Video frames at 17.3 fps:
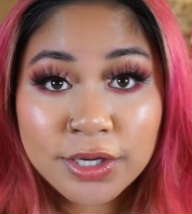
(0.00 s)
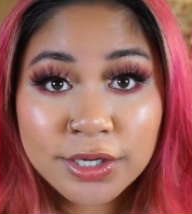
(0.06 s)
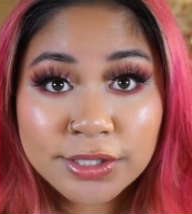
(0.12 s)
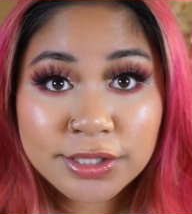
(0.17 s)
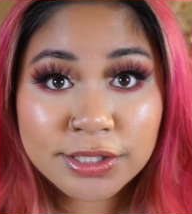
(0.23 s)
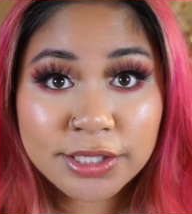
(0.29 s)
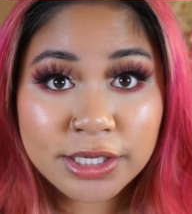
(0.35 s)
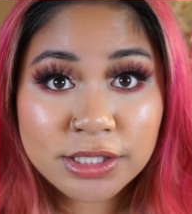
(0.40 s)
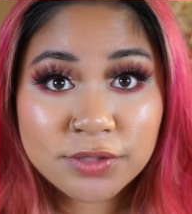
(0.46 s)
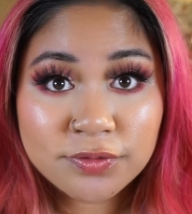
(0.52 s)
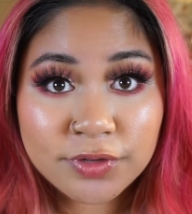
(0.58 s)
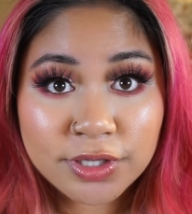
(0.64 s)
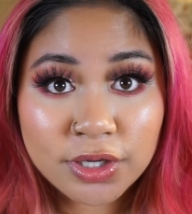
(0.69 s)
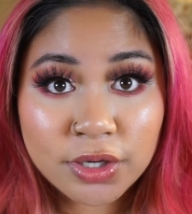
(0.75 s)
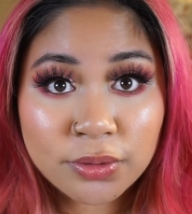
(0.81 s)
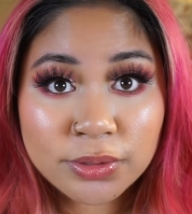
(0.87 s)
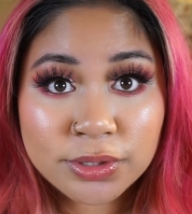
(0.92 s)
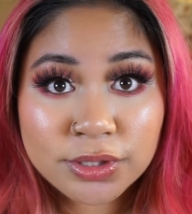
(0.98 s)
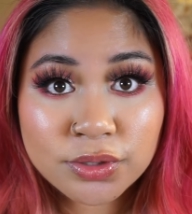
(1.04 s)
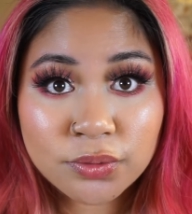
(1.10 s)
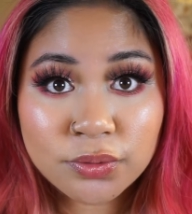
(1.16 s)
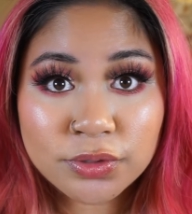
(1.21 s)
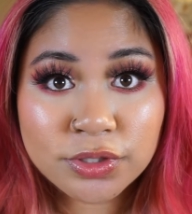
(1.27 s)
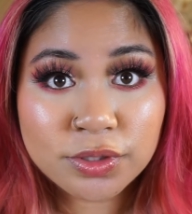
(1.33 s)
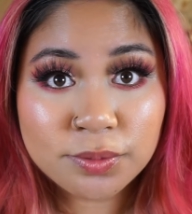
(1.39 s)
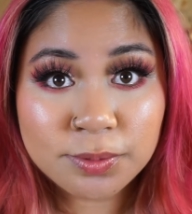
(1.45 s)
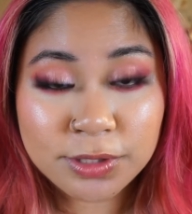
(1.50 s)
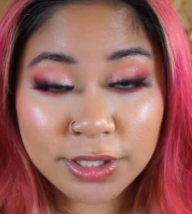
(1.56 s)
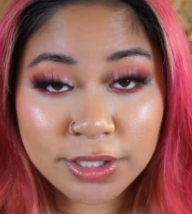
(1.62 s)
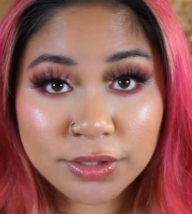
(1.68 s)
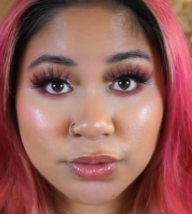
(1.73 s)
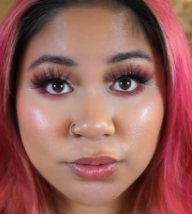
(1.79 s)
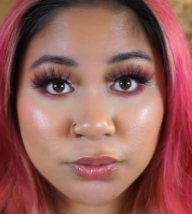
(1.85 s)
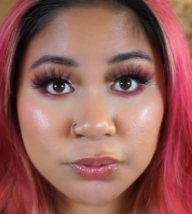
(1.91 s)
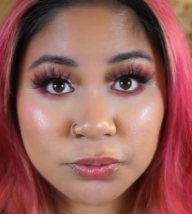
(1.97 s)
Today's video is going to be a
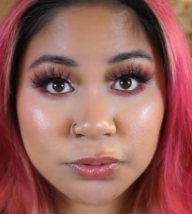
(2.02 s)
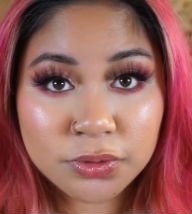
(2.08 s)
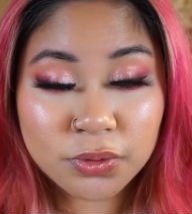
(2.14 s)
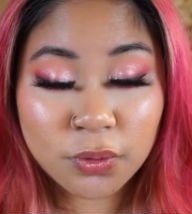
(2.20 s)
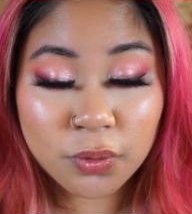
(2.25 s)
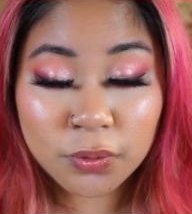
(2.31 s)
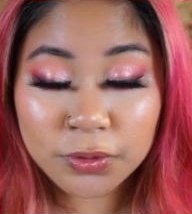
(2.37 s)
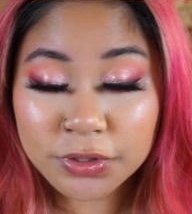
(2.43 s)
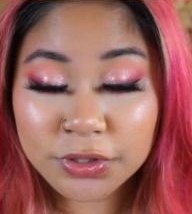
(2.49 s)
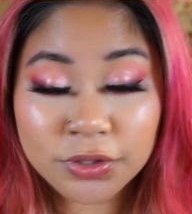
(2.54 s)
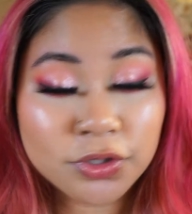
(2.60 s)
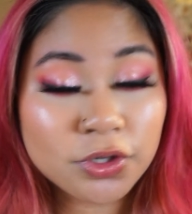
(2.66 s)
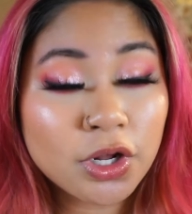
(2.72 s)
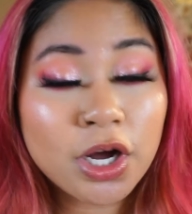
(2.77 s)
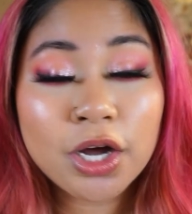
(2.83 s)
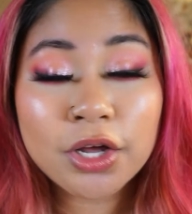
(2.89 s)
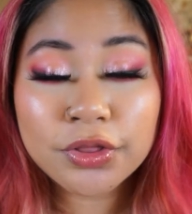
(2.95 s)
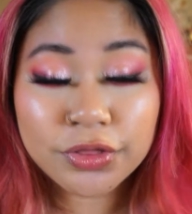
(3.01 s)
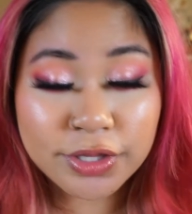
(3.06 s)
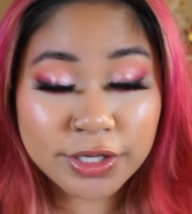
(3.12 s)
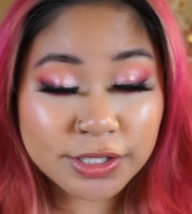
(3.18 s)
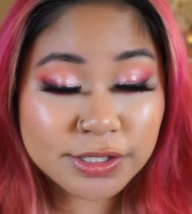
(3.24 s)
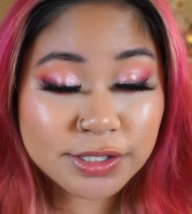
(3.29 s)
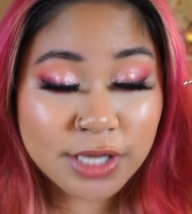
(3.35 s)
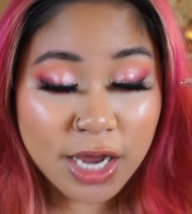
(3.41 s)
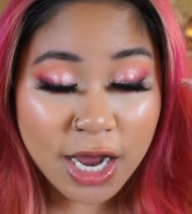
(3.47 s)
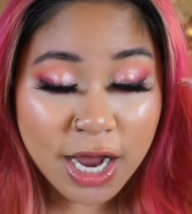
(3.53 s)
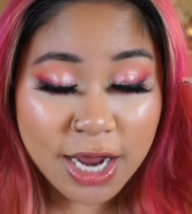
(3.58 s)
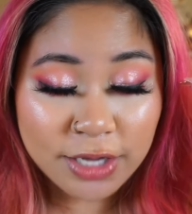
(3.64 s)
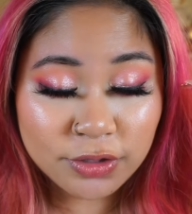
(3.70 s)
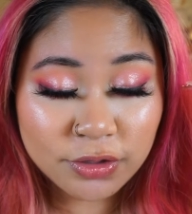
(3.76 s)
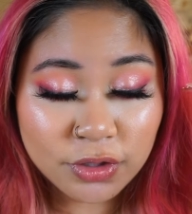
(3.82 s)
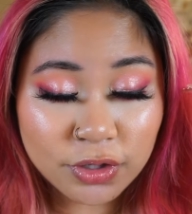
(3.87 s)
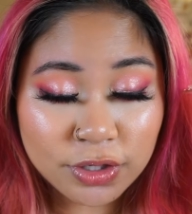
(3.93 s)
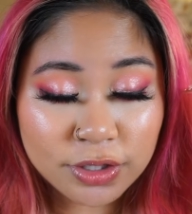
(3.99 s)
tutorial on this eye
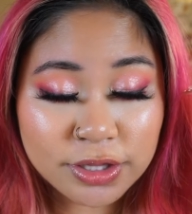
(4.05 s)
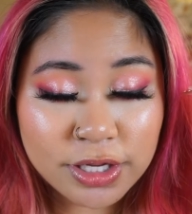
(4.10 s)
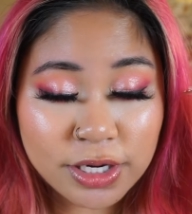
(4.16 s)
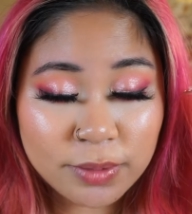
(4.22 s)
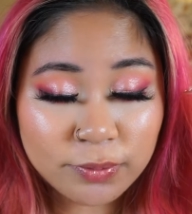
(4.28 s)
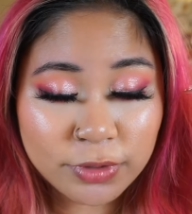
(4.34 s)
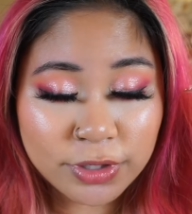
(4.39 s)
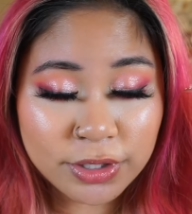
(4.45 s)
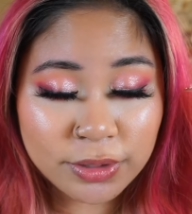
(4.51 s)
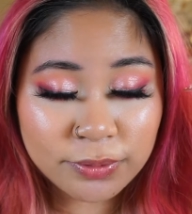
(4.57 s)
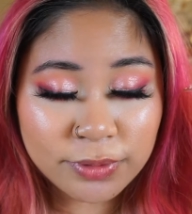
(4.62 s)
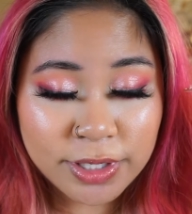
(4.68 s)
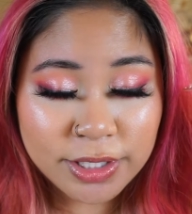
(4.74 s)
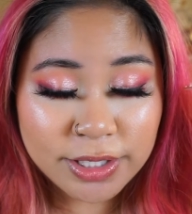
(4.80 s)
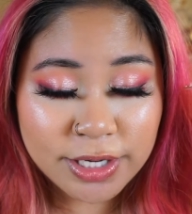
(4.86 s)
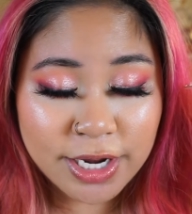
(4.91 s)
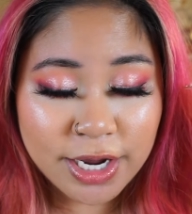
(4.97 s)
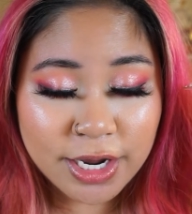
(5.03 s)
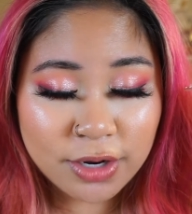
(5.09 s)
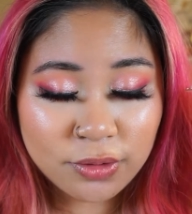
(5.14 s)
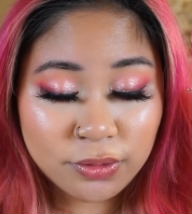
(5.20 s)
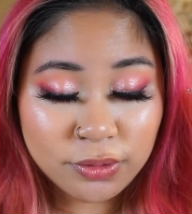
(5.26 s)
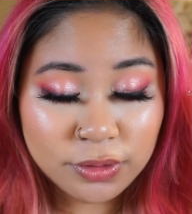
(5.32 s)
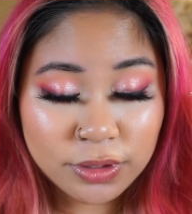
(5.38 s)
look that I'm wearing right now.